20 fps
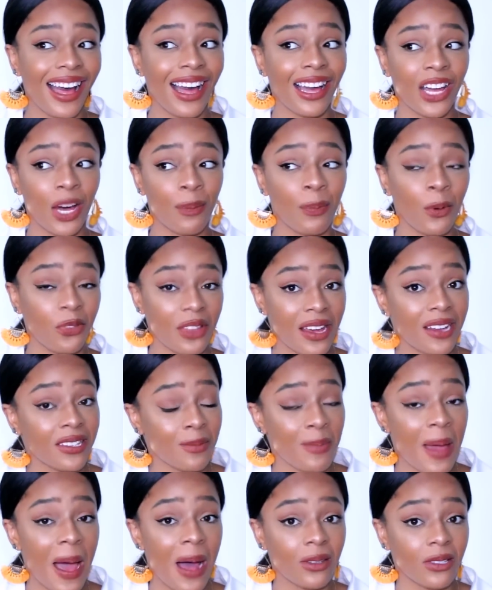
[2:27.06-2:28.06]
a couple
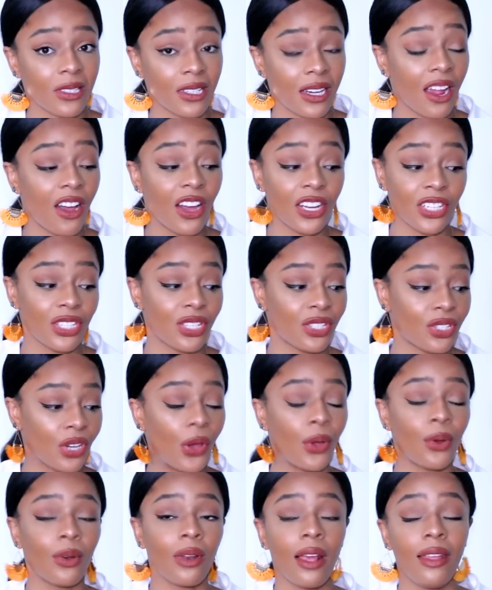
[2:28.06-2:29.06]
£1,000s on it. I just
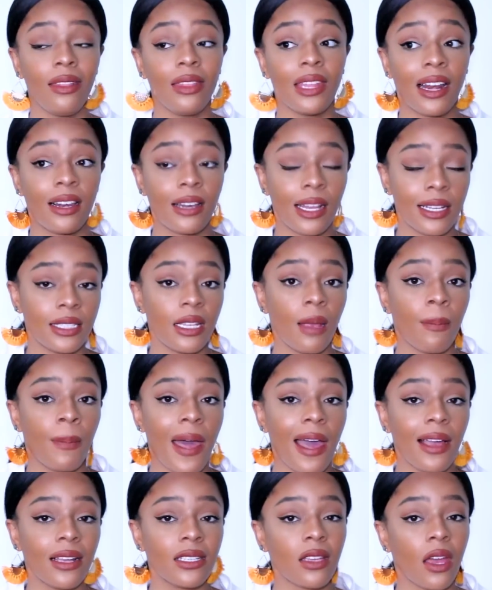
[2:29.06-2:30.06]
don't. Like the classic
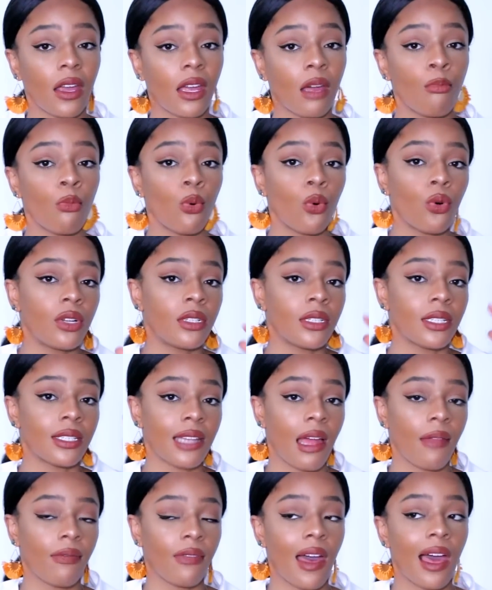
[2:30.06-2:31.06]
bags, I can more
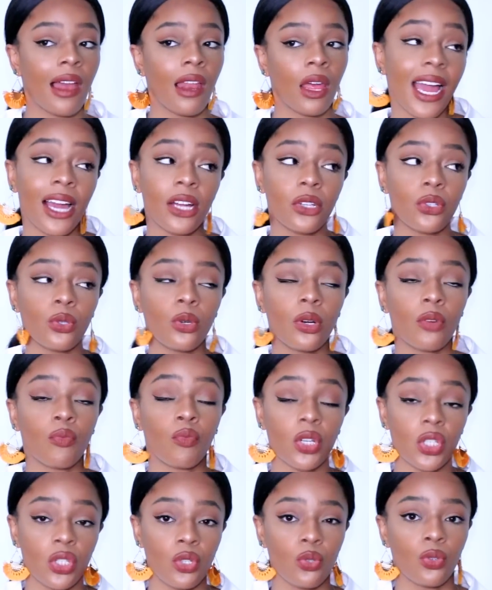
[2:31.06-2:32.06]
understand that. Like the
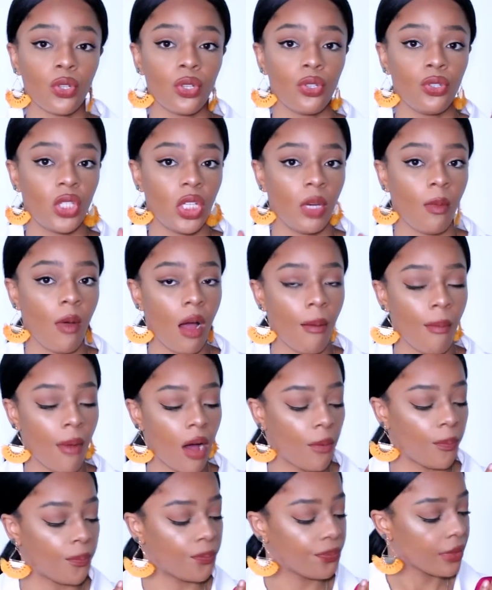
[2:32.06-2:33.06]
actual original Gucci
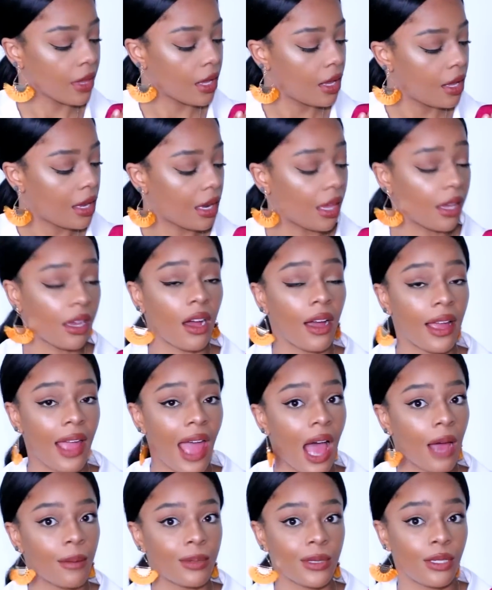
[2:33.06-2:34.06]
Marmont, like I
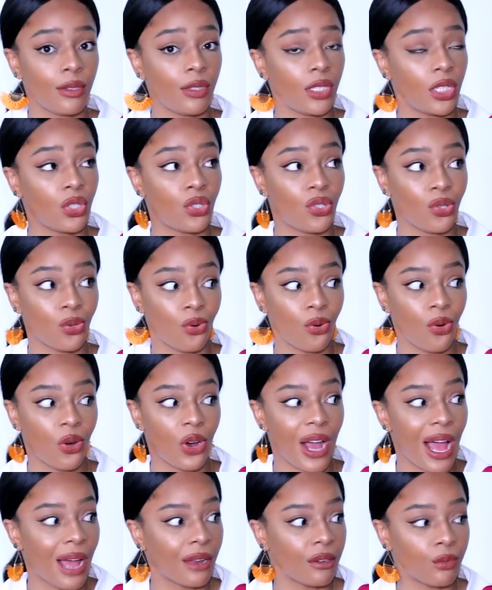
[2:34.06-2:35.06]
absolutely
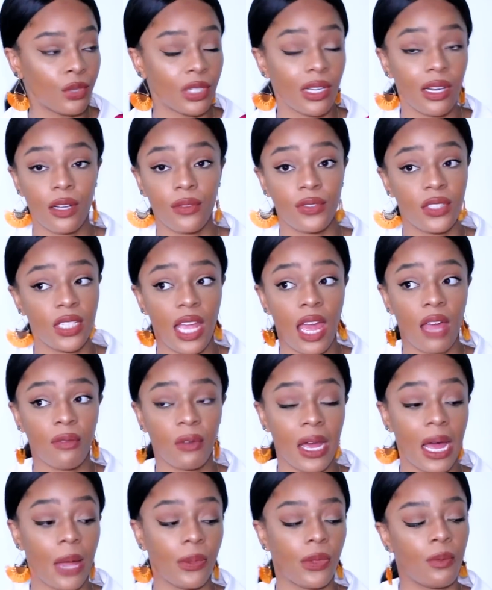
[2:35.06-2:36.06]
adore and would love to get if
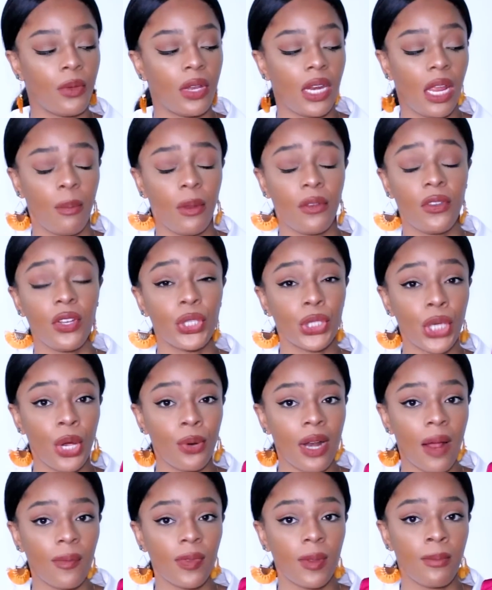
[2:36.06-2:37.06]
I had the money. If you
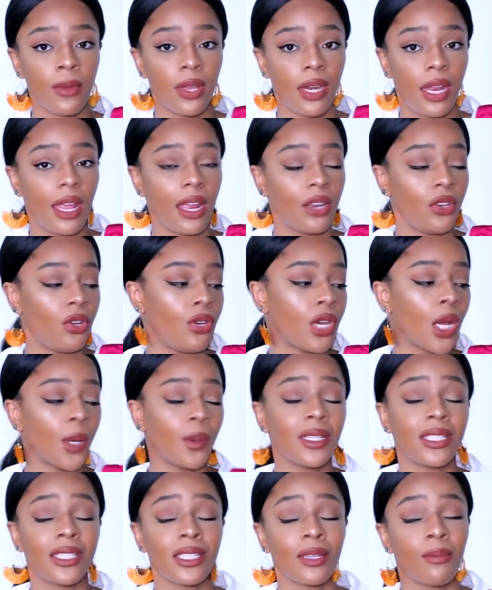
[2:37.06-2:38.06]
don't have the money and you
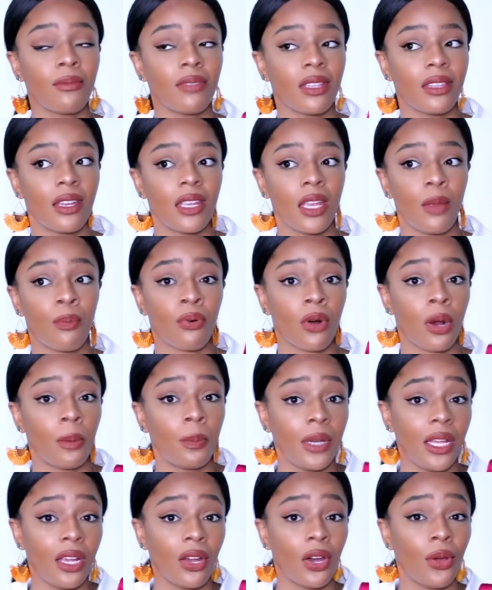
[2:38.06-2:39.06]
know it's something that you're
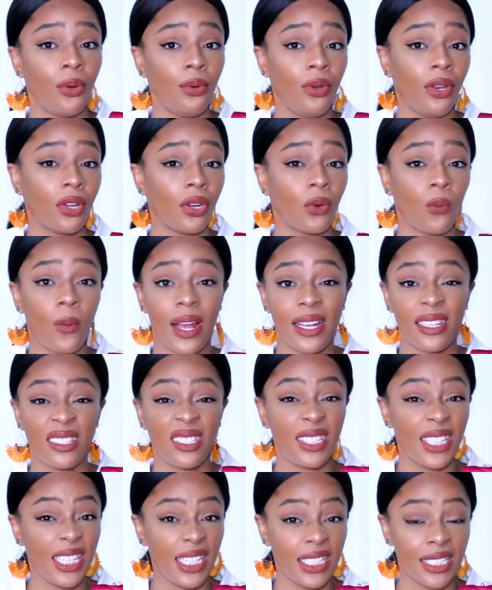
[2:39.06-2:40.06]
probably only going to wear
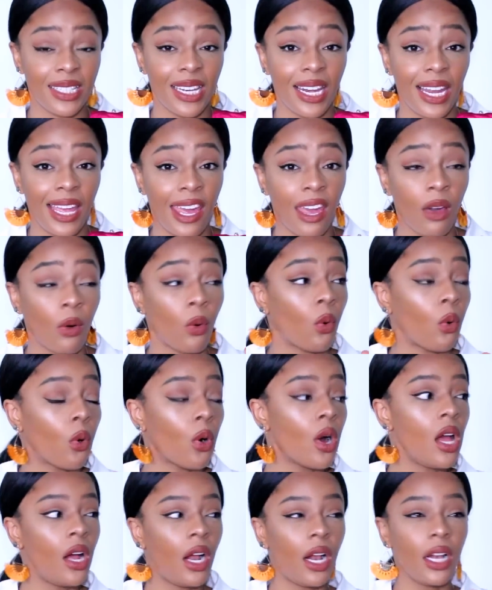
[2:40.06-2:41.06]
seasonally
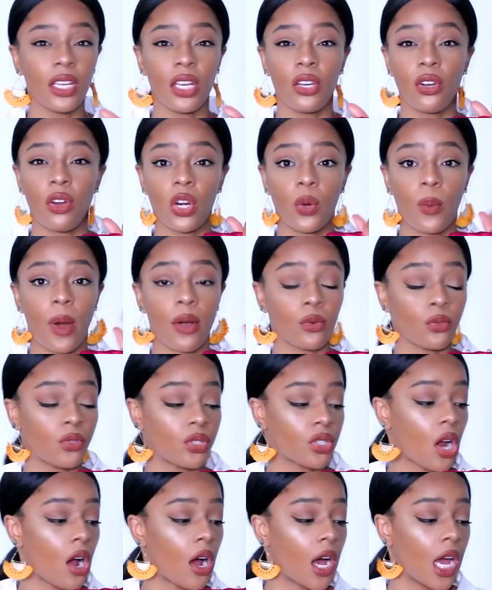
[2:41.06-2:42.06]
or you're not going to wear all
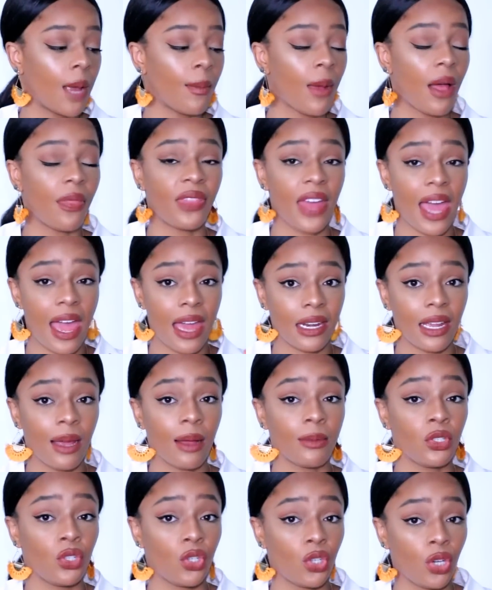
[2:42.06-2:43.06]
the time, then
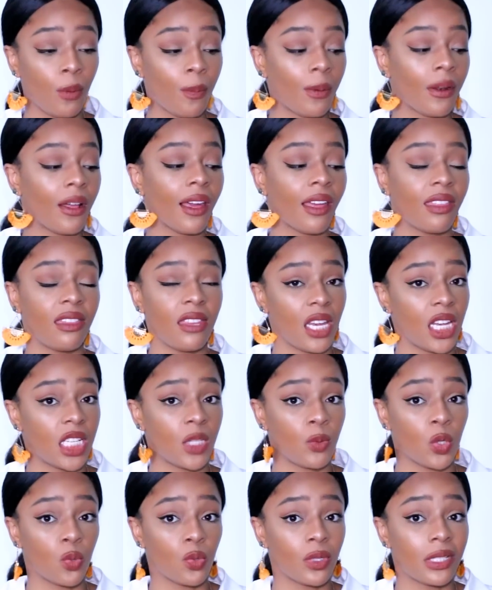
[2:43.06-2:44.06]
a dupe like
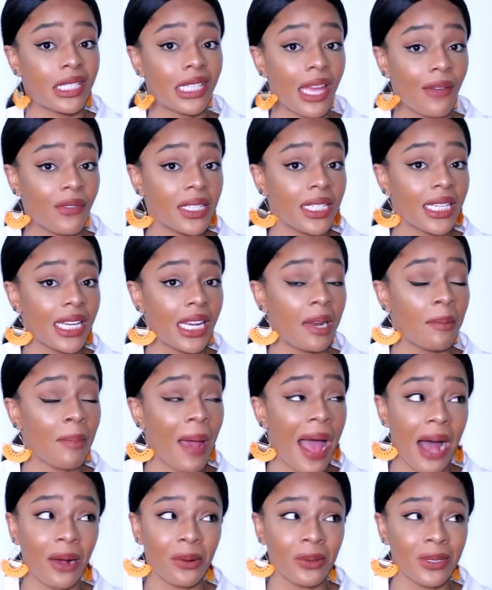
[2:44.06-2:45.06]
this, which was £17
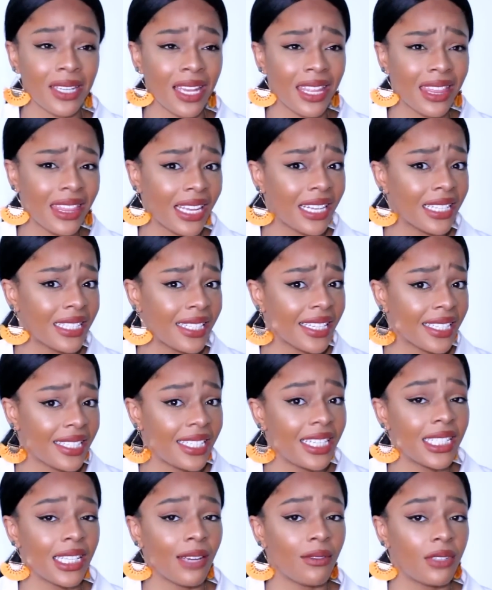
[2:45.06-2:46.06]
I think,
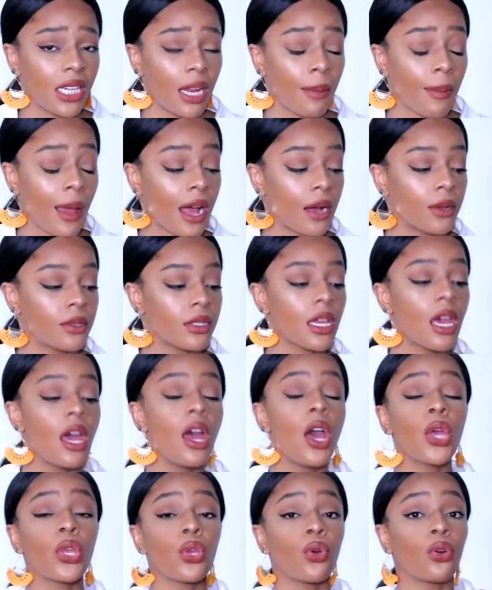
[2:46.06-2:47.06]
16, £17,
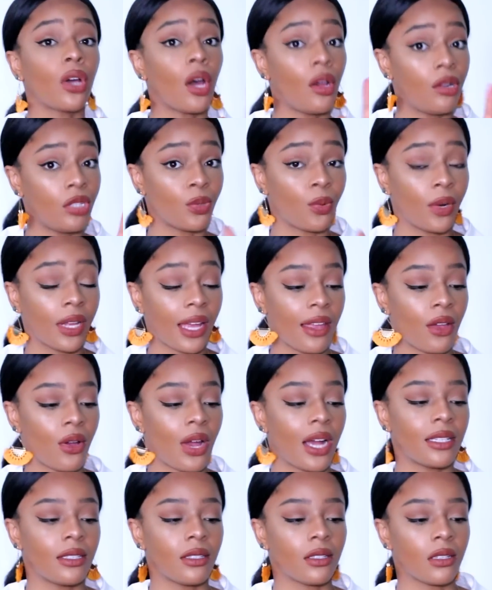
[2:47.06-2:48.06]
you're going to want to get your
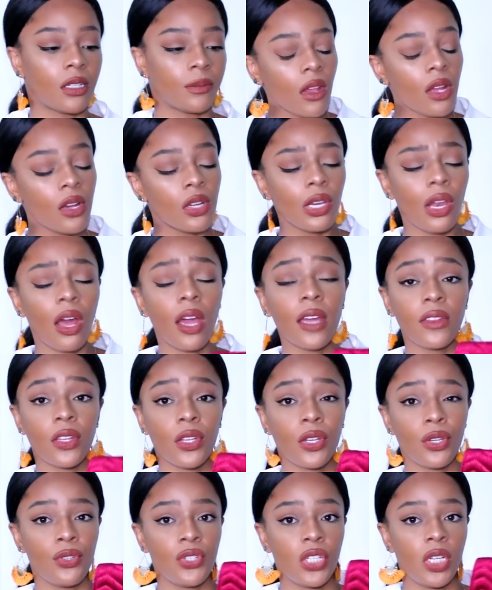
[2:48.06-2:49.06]
hands on. And like
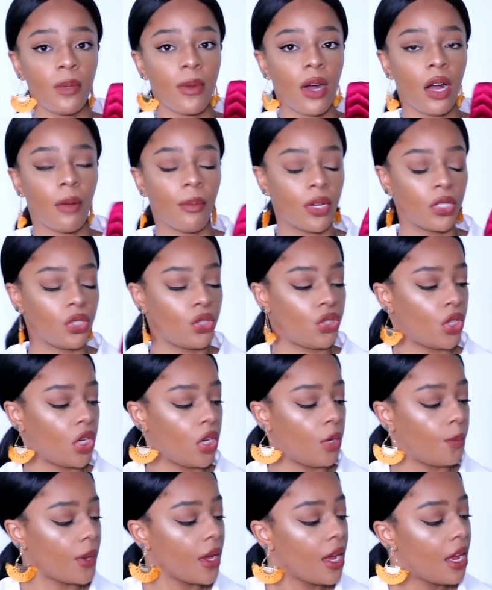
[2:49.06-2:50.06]
the Gucci Marmont
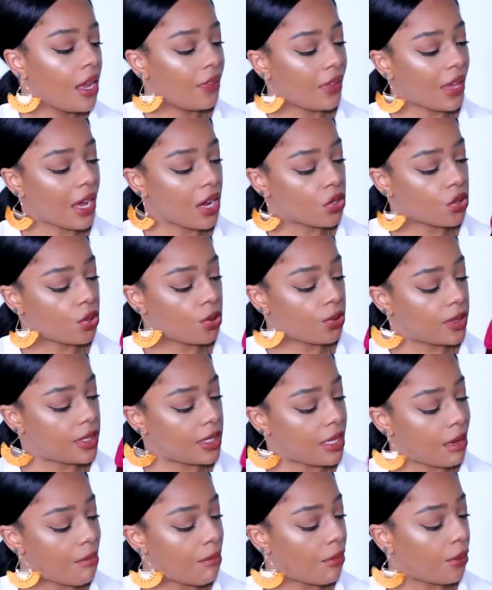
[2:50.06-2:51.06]
dupe, the actual
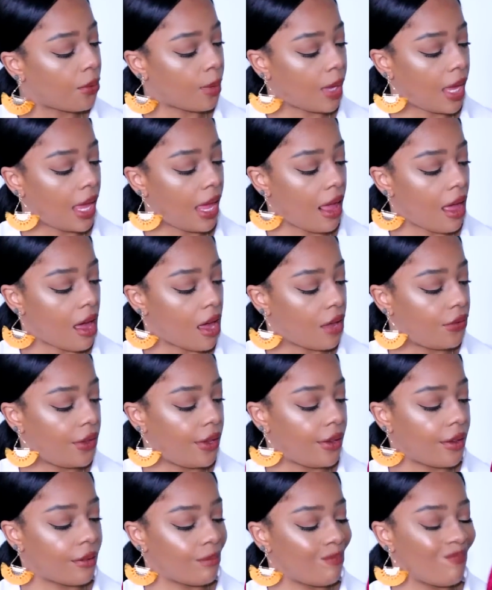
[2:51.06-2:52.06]
symbol here, if
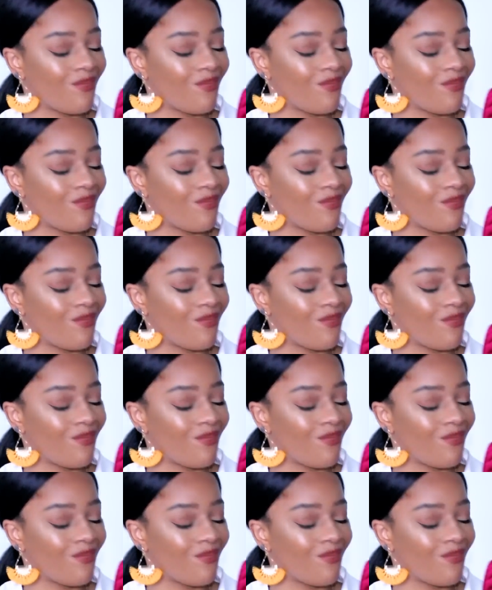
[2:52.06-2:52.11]
you